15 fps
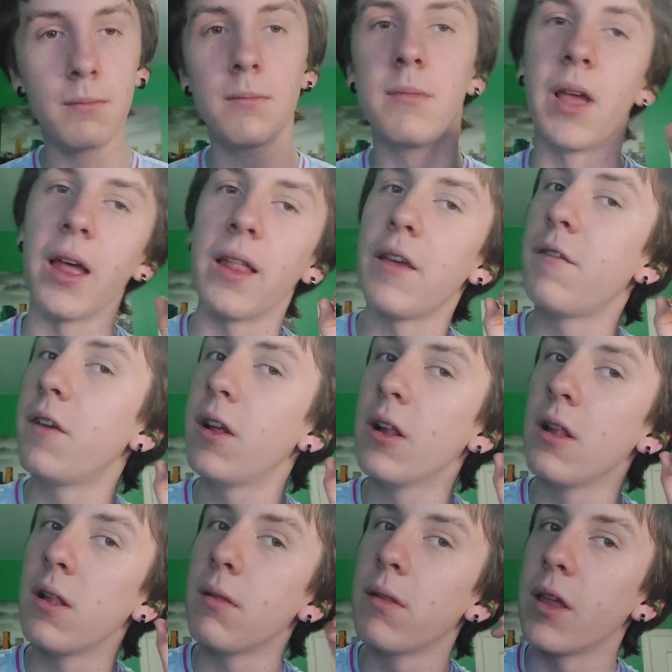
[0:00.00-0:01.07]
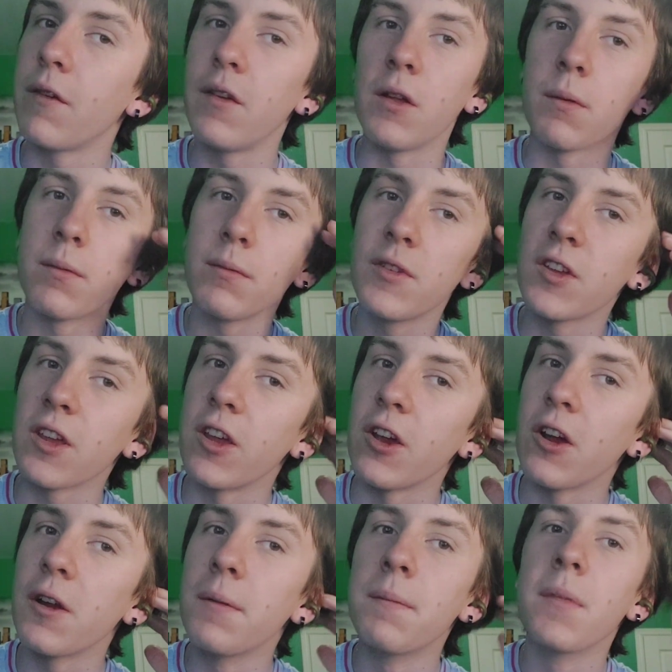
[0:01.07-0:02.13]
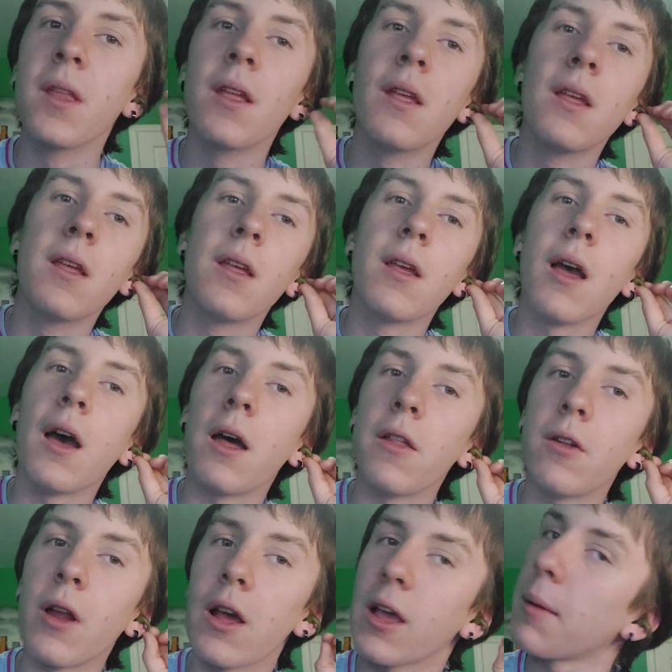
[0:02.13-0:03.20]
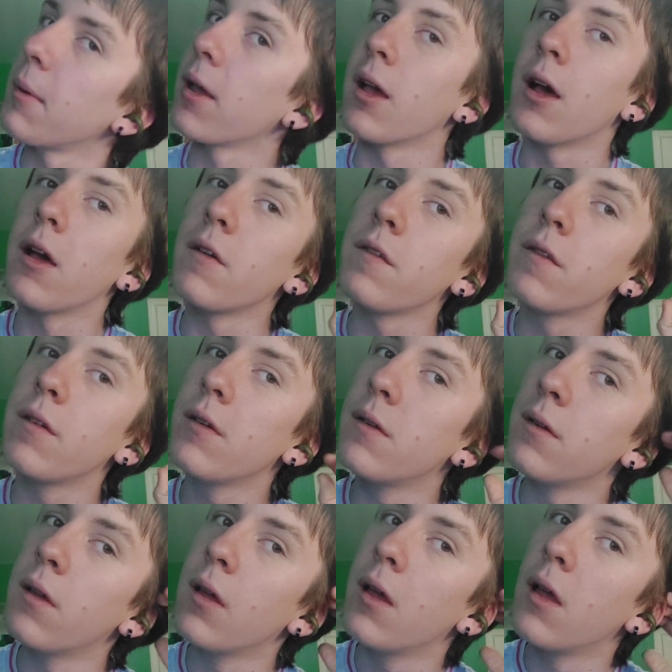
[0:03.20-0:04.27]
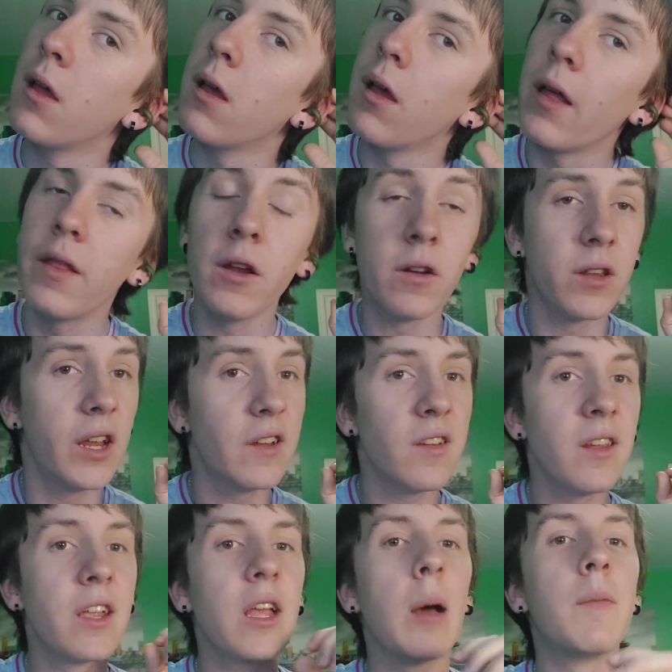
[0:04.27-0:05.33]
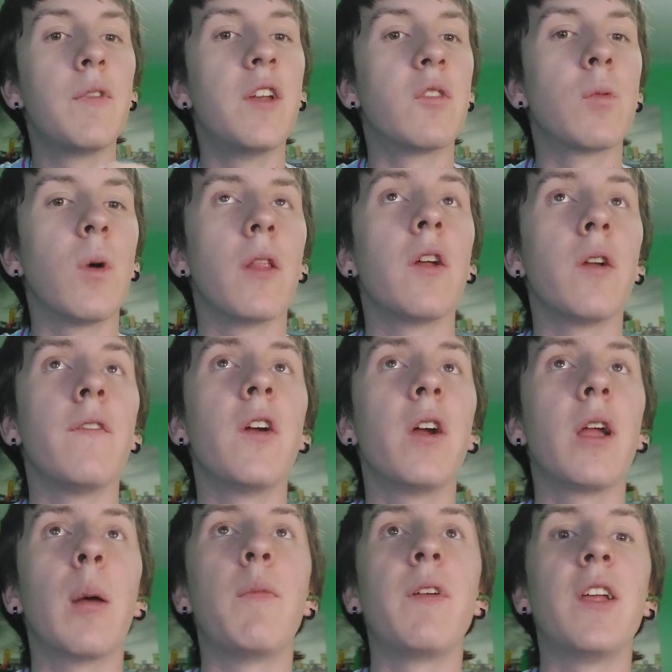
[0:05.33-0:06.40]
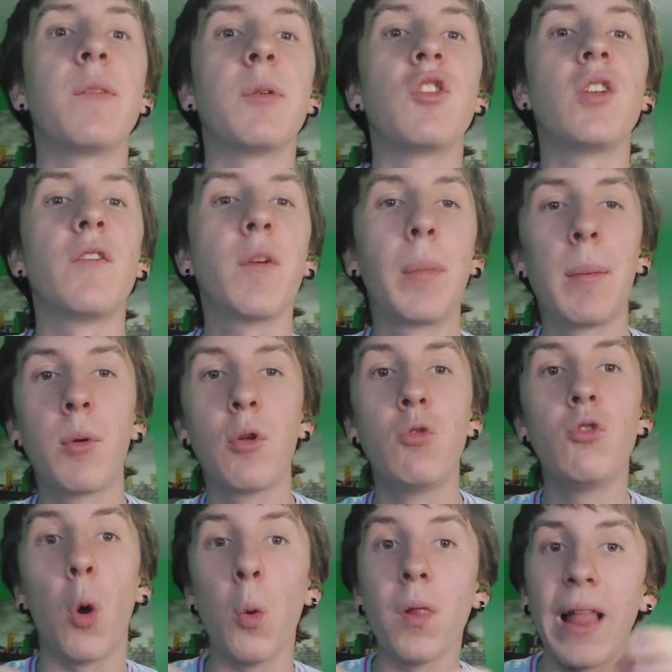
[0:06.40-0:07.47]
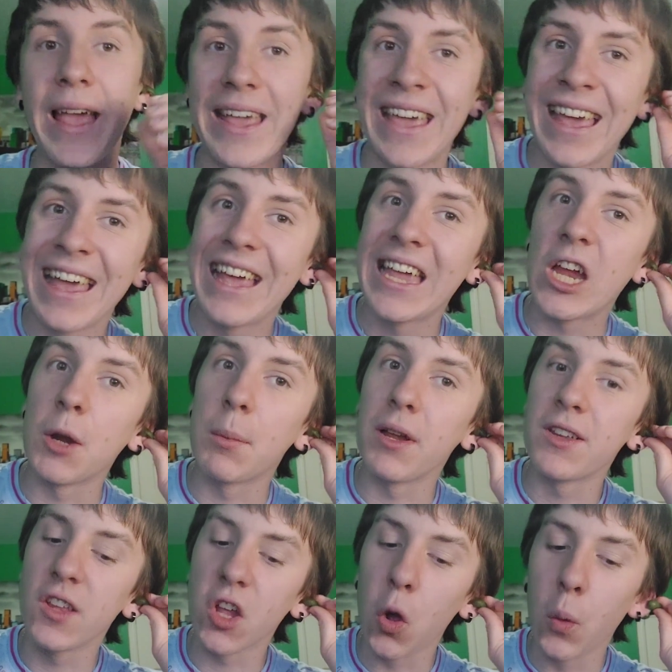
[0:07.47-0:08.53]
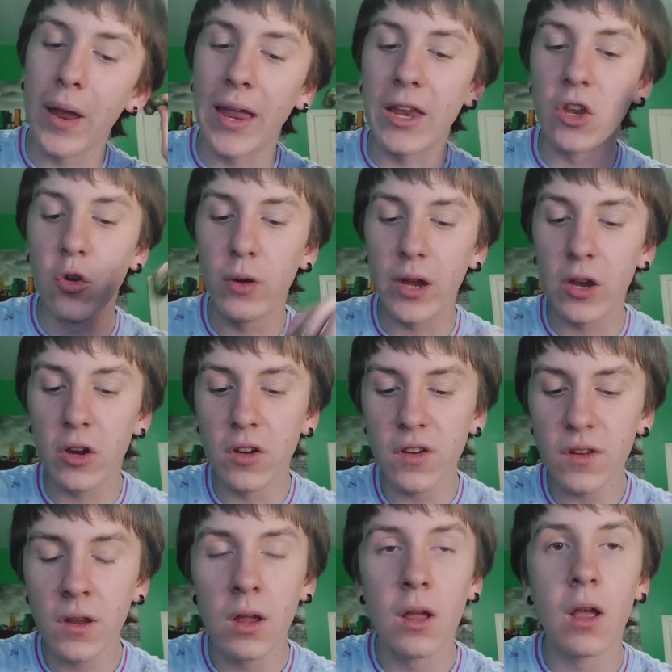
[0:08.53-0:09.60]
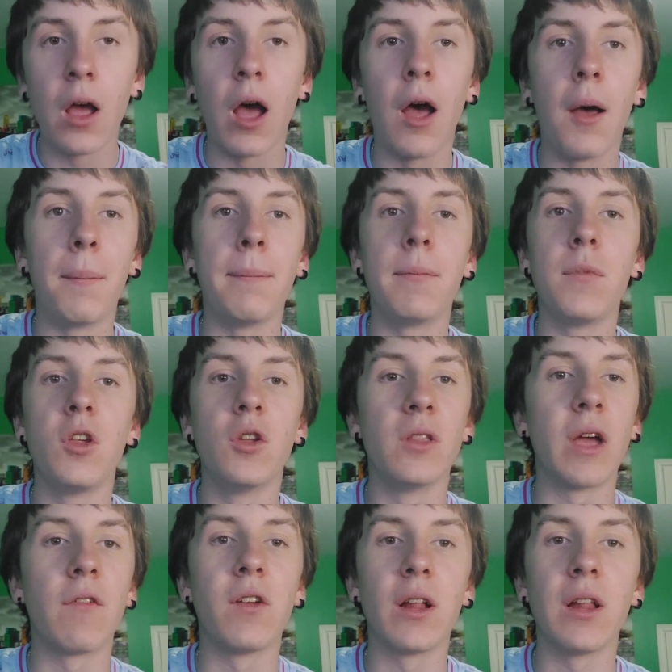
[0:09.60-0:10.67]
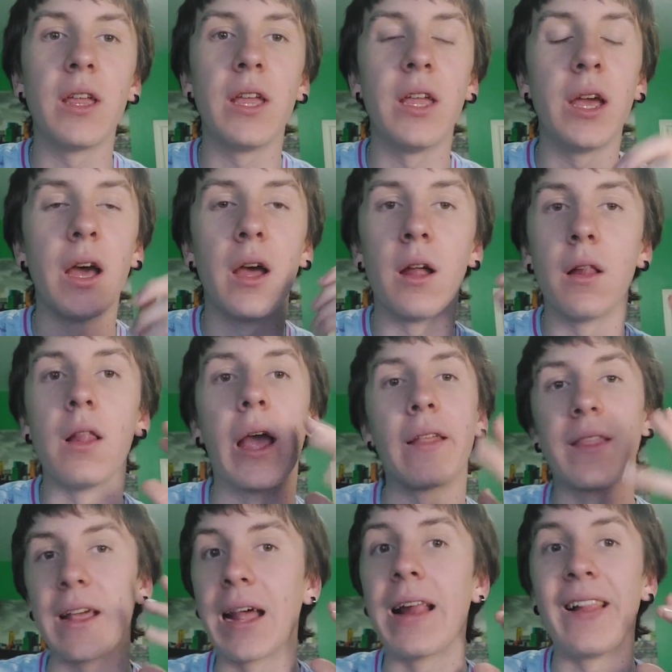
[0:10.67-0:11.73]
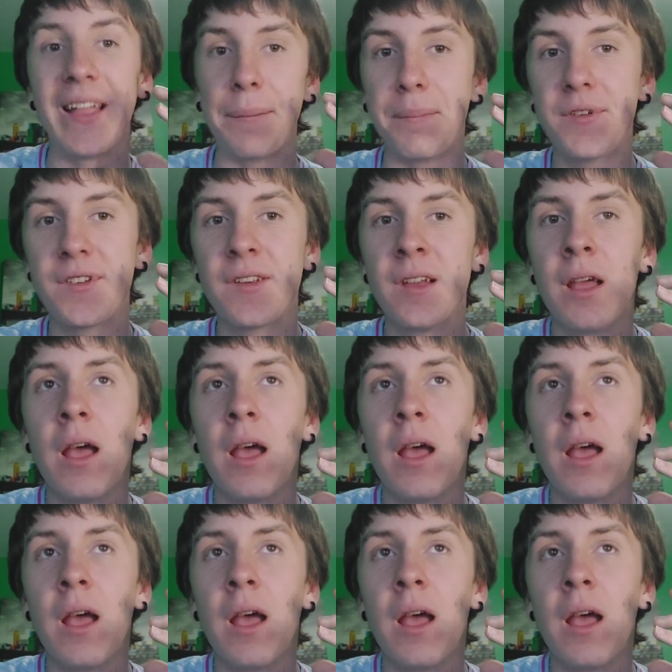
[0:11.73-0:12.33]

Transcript: Yeah, they feel secure. They're not coming off, and they're decently comfy as well. They're very comfy, especially for people who don't like earbuds that go in your ears. You'll definitely like the clips.